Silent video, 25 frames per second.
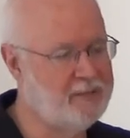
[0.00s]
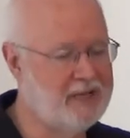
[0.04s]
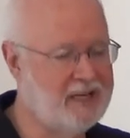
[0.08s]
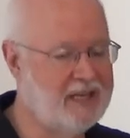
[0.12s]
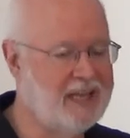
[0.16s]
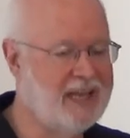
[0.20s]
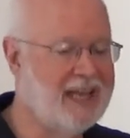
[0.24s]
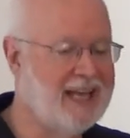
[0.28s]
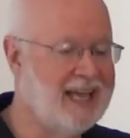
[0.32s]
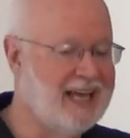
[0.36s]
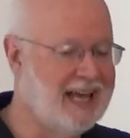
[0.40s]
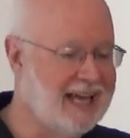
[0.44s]

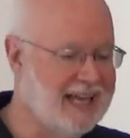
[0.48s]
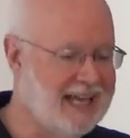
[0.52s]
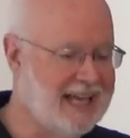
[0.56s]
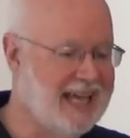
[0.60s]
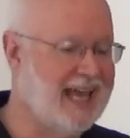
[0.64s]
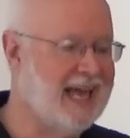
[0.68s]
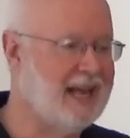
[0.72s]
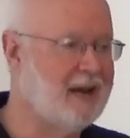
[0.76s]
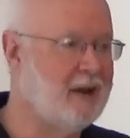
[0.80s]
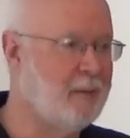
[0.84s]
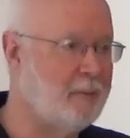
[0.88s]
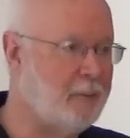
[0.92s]
But
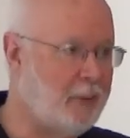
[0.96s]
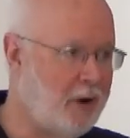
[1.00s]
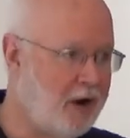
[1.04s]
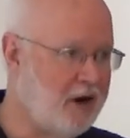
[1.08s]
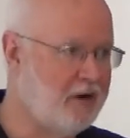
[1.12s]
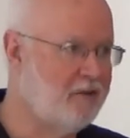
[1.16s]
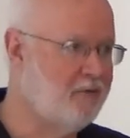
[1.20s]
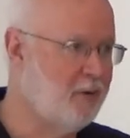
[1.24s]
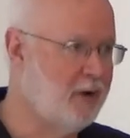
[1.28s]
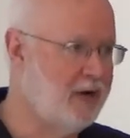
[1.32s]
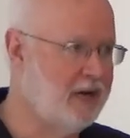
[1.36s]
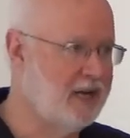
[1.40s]
again,
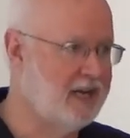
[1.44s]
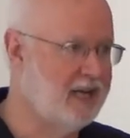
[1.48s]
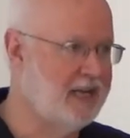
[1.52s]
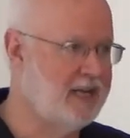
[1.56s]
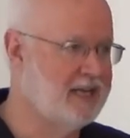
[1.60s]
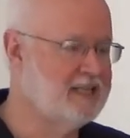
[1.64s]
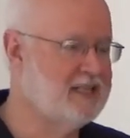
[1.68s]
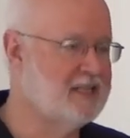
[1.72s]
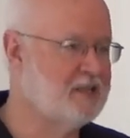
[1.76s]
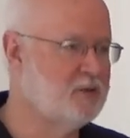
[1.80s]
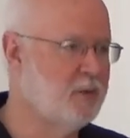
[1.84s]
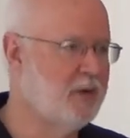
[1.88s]
part of what it
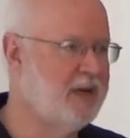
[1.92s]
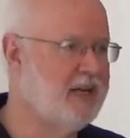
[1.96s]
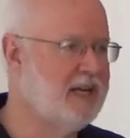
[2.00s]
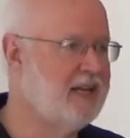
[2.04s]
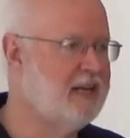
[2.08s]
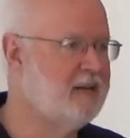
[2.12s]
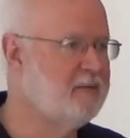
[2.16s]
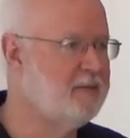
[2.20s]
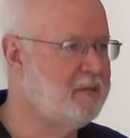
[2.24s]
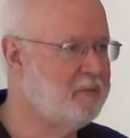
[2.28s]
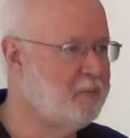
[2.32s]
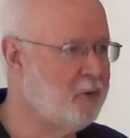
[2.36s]
is is we
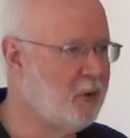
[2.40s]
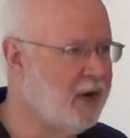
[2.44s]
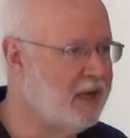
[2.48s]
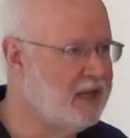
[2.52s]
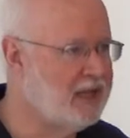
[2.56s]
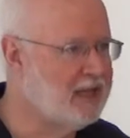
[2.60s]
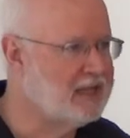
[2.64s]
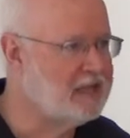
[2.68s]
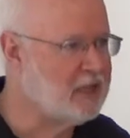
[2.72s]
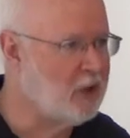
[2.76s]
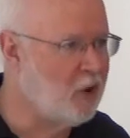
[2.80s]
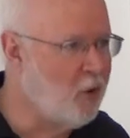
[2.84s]
need to be
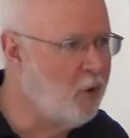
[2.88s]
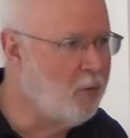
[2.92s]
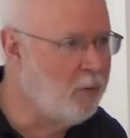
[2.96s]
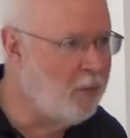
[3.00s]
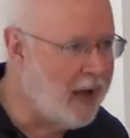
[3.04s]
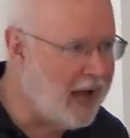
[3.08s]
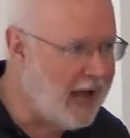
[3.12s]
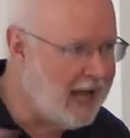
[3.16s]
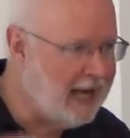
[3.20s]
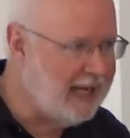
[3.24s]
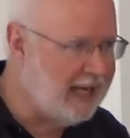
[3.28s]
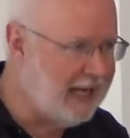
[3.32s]
praying that the whole
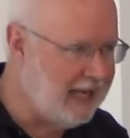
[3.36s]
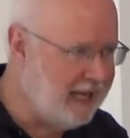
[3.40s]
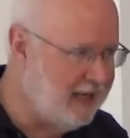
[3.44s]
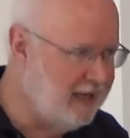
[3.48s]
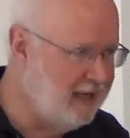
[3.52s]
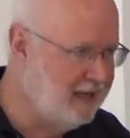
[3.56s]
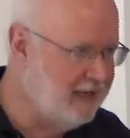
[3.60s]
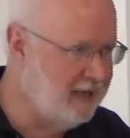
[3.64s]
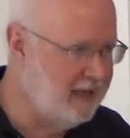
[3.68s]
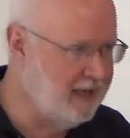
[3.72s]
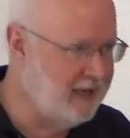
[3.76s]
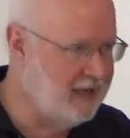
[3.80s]
body
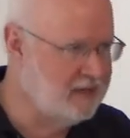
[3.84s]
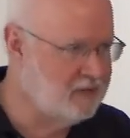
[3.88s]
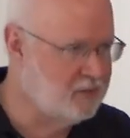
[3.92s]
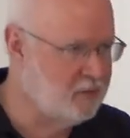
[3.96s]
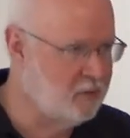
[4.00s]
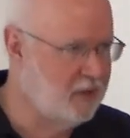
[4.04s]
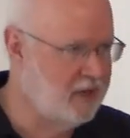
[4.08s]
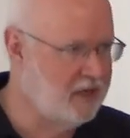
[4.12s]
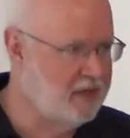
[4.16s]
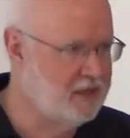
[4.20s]
is,